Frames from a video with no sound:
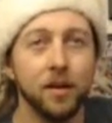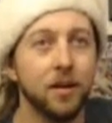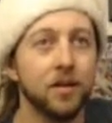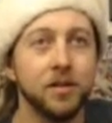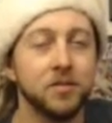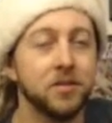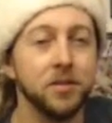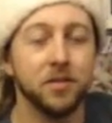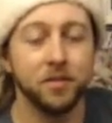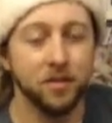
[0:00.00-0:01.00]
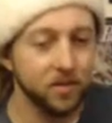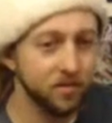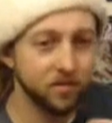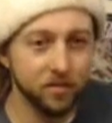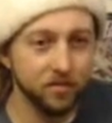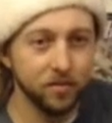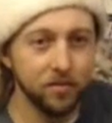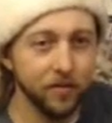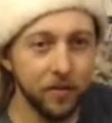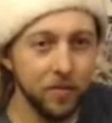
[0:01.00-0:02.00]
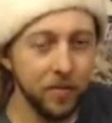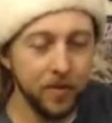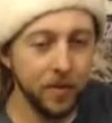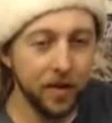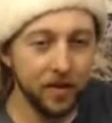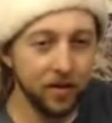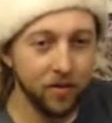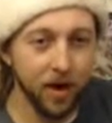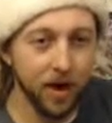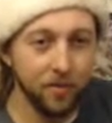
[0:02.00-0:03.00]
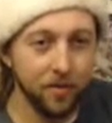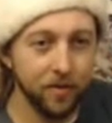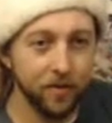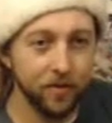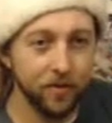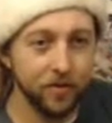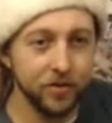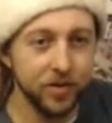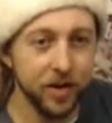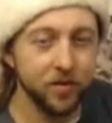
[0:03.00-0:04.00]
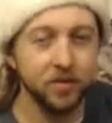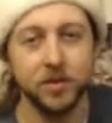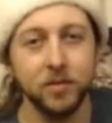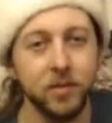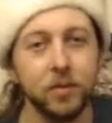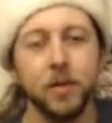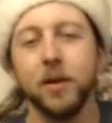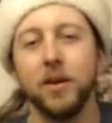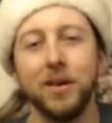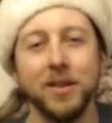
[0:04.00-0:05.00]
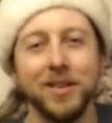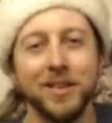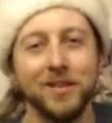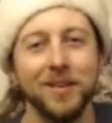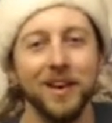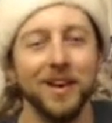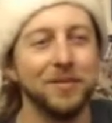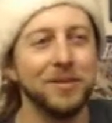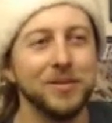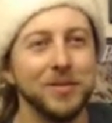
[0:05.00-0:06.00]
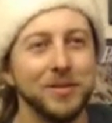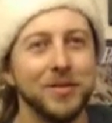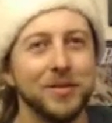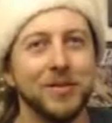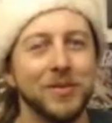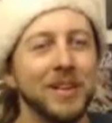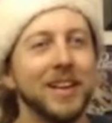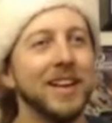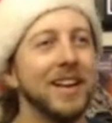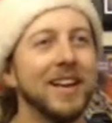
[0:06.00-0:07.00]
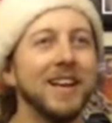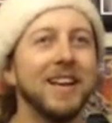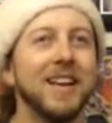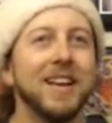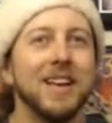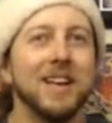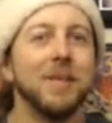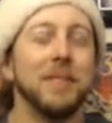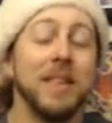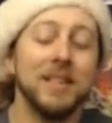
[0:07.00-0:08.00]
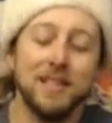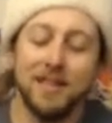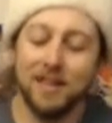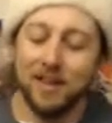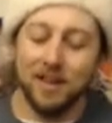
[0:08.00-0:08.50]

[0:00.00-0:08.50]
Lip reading: They could have just filmed a big pile of crap for 2 hours, and it would have been better than episodes 1, 2, and 3. But that's it.